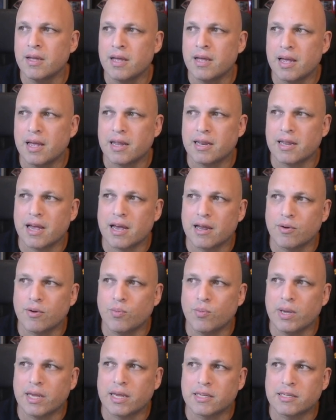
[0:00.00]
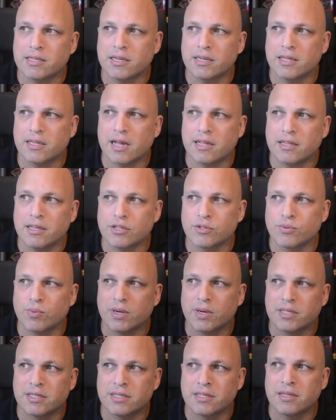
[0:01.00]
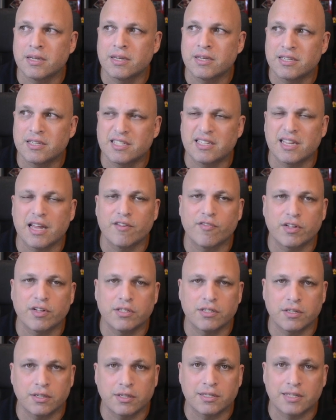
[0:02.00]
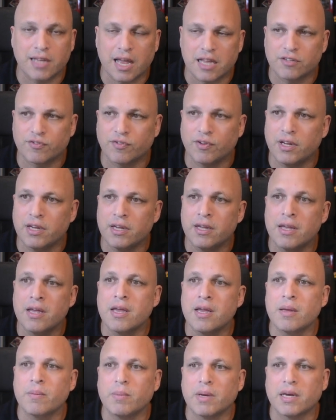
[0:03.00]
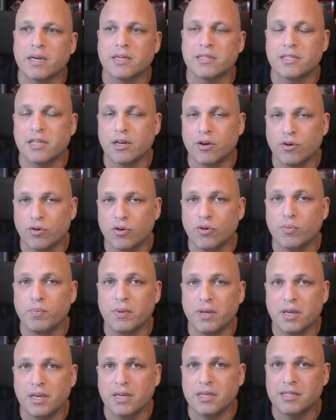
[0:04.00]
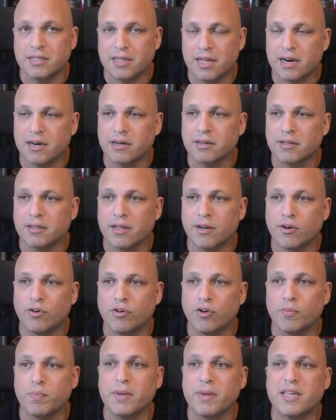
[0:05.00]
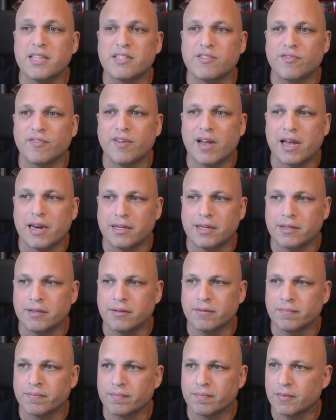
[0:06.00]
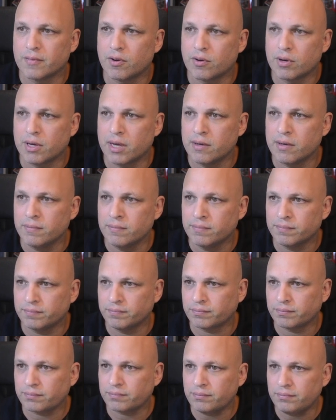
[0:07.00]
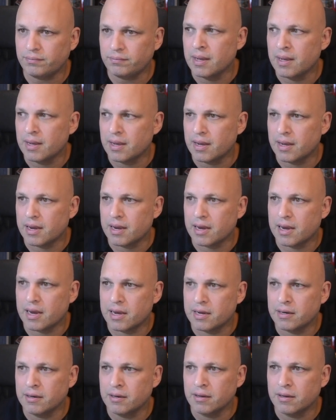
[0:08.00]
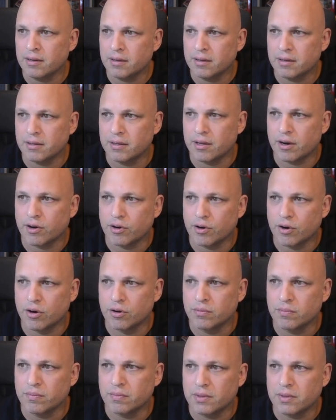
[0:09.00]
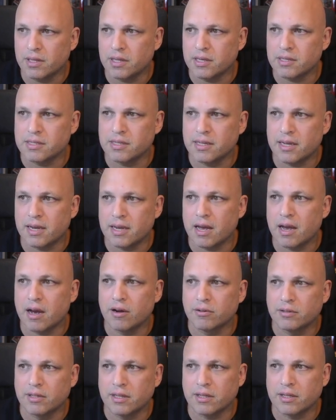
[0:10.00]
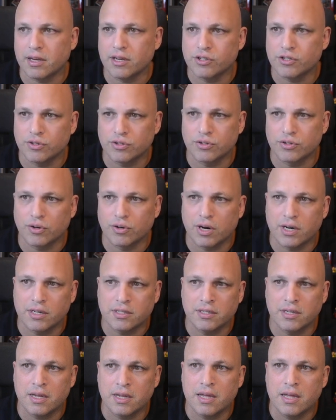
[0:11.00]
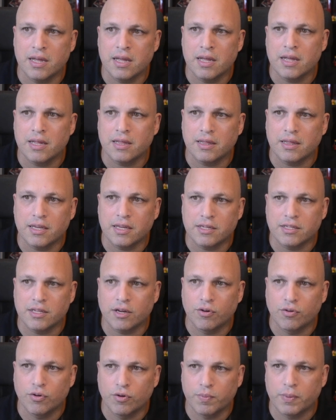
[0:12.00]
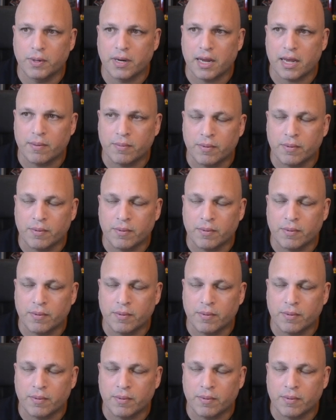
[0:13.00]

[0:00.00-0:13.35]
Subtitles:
And then we can see that this was saved successfully because the group is there. The group is valid. Okay. And there you go. This is the authentication source. This is the group name.